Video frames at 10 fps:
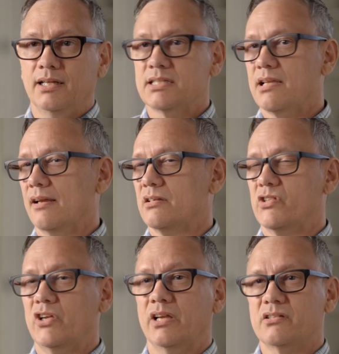It's,
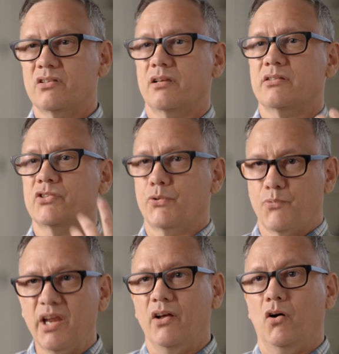it's, it's
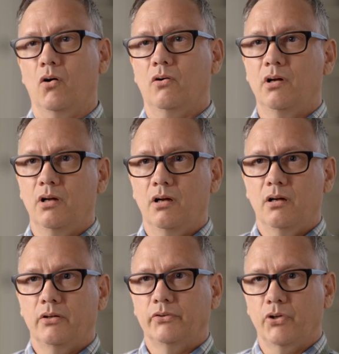surreal
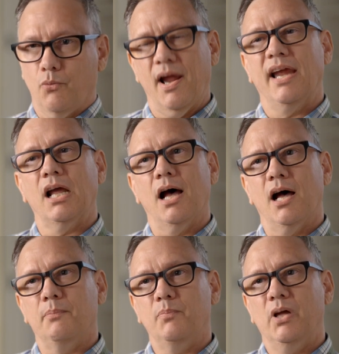to wake
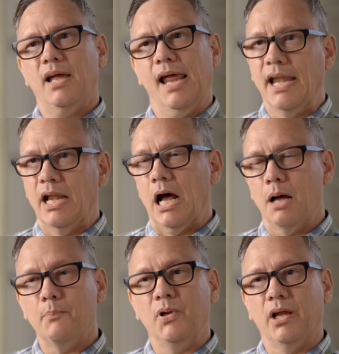up and
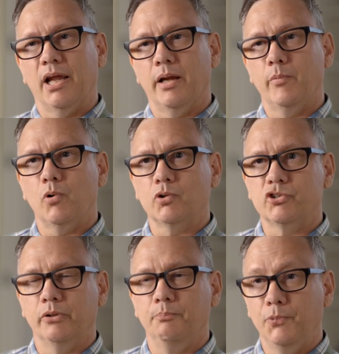not be able
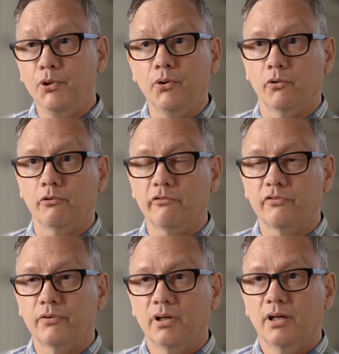to move.